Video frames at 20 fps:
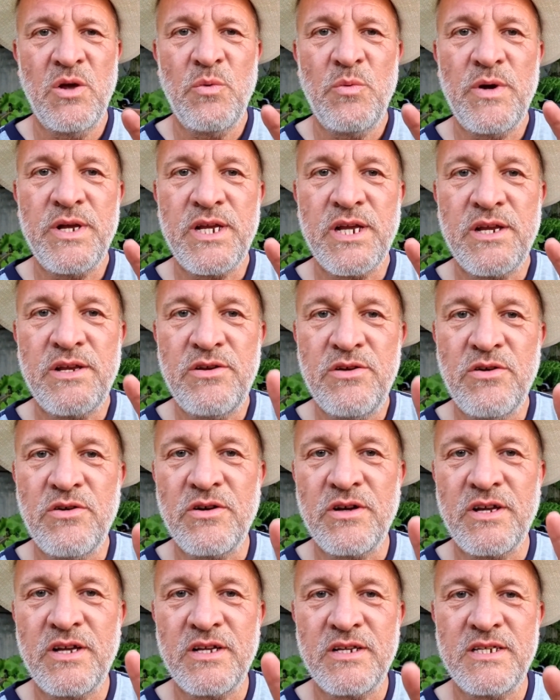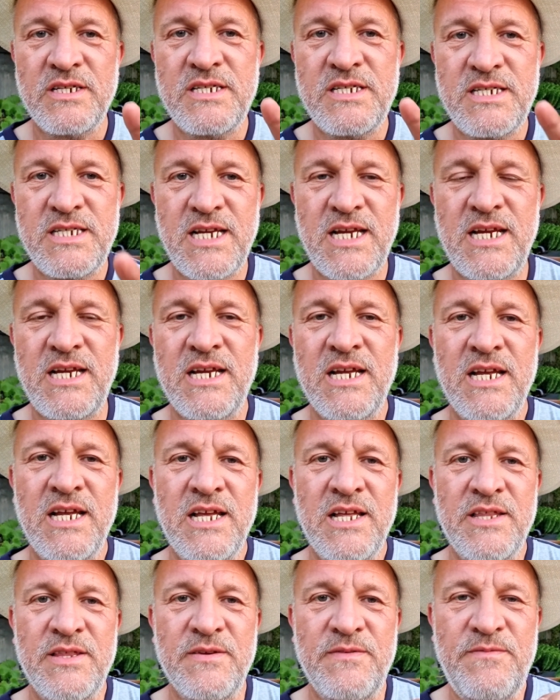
where you're not going to see the